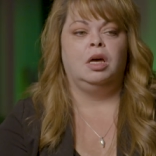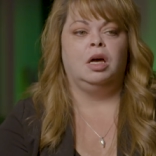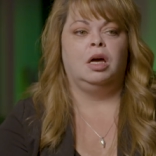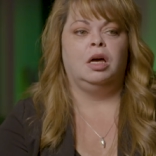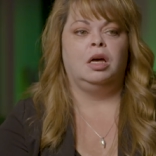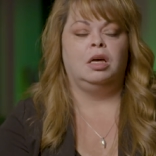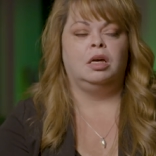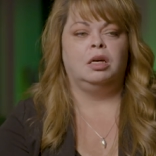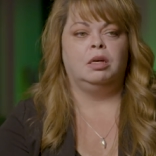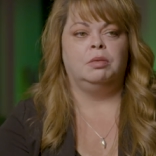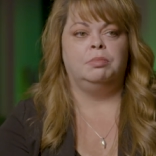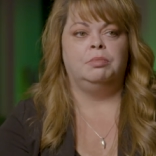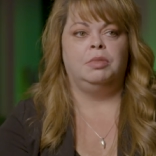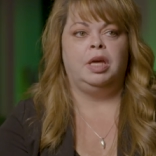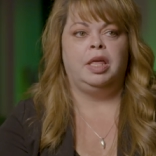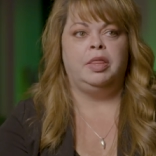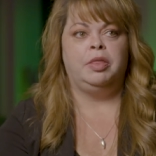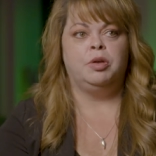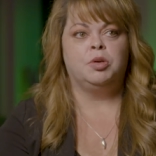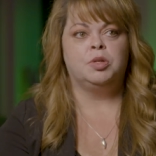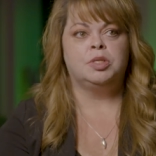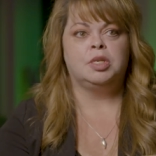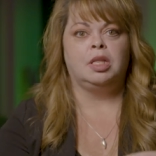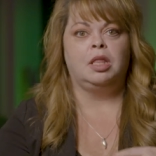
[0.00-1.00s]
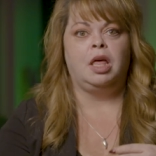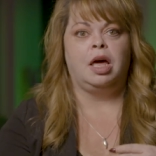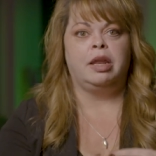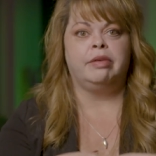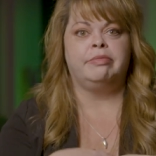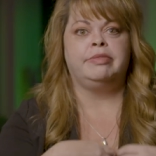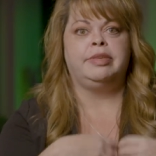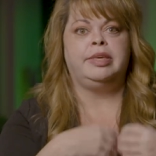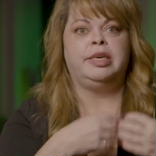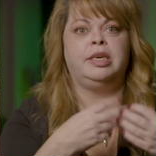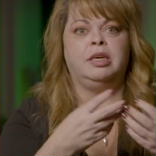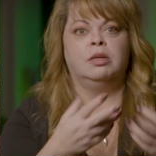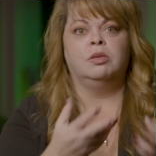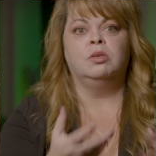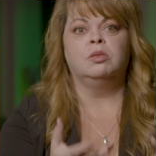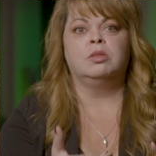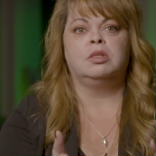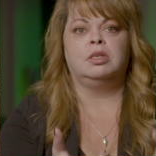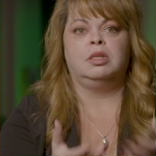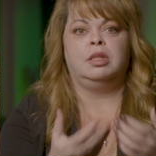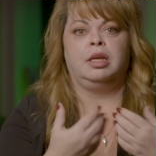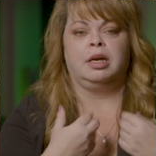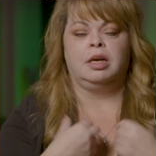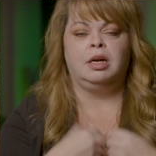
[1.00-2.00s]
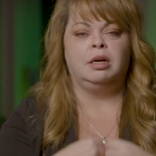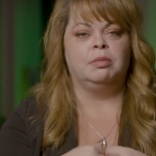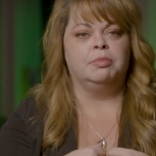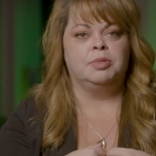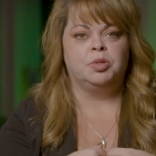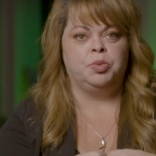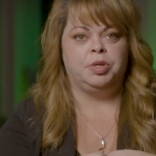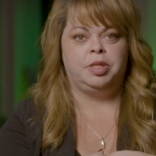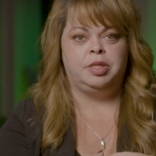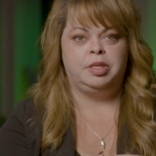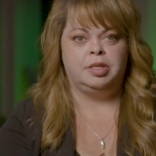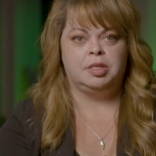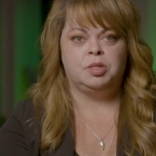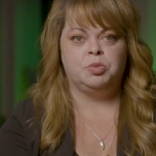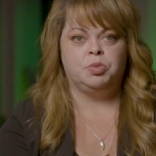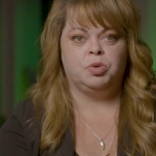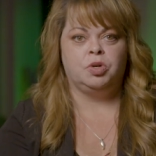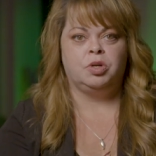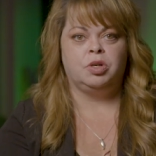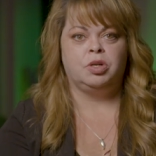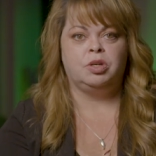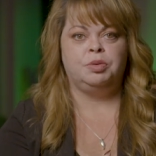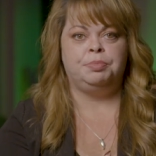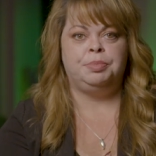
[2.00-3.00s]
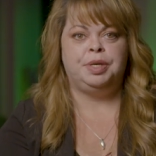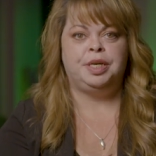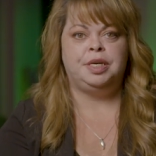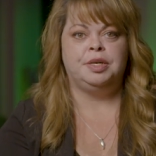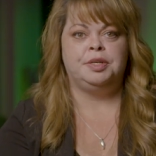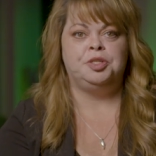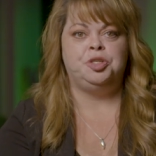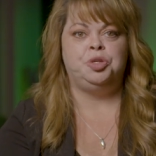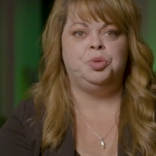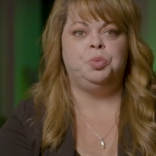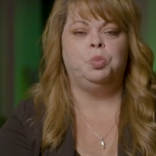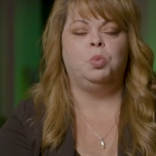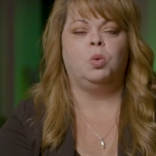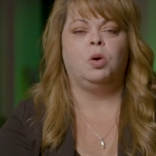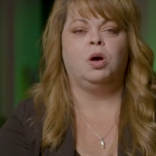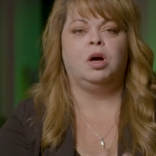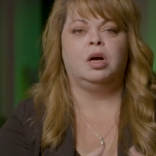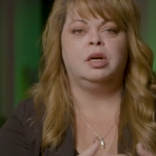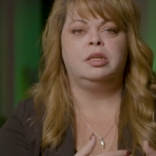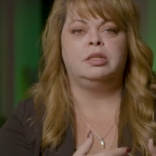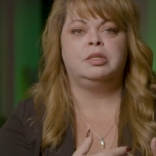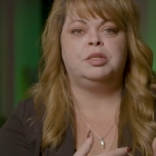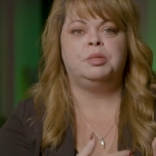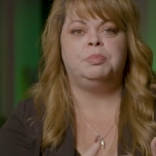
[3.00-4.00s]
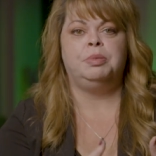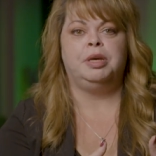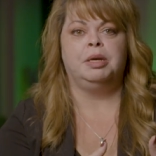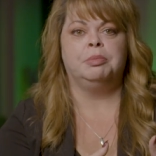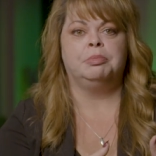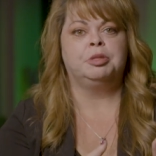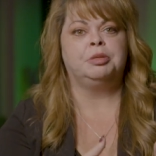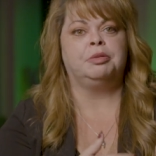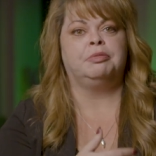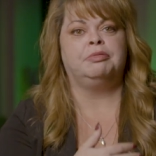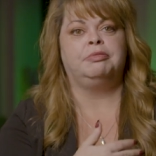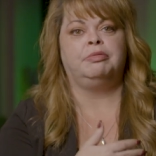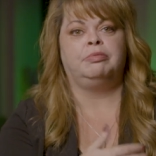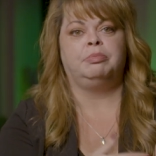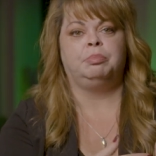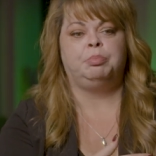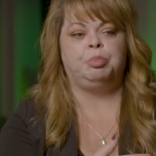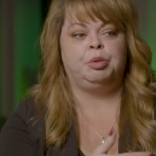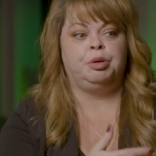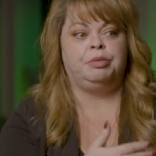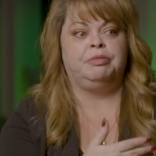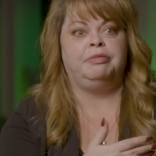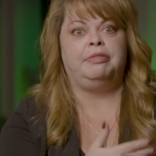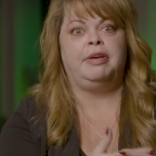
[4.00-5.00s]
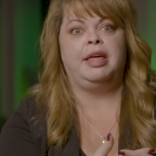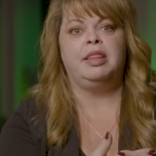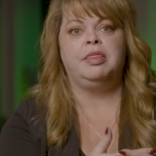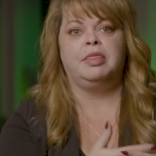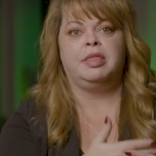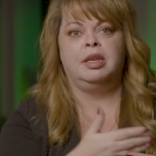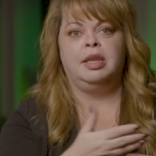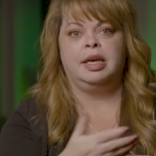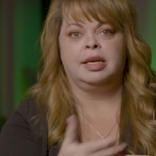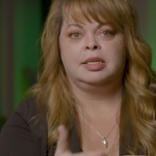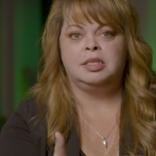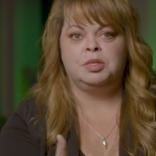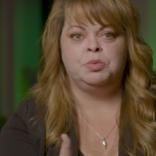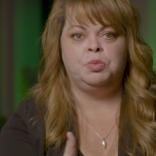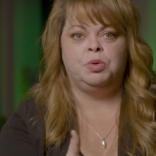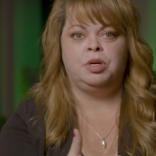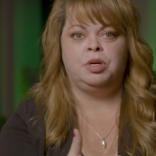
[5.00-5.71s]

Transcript: Um, and there's a lot of guilt that comes with this work because you want to be able to prevent the next